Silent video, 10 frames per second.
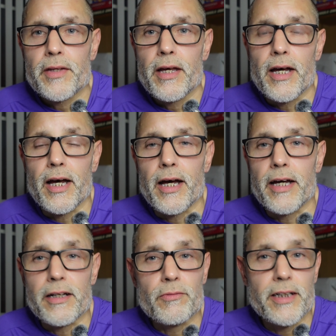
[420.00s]

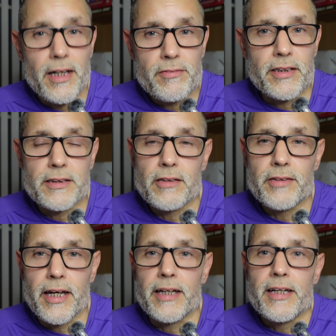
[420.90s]
and I'm really loving it. So
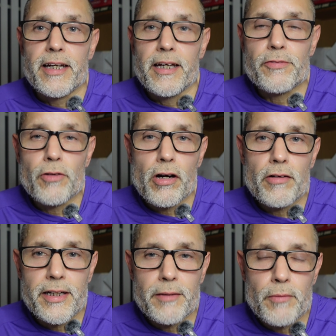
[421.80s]
yeah, if you
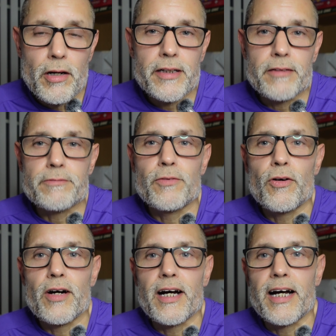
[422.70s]
are in the market
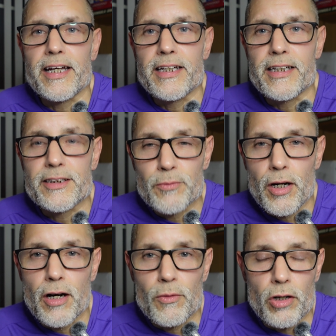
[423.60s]
for a
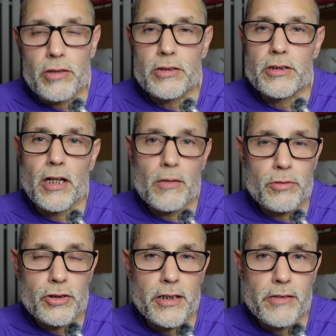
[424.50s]
smartwatch, I would certainly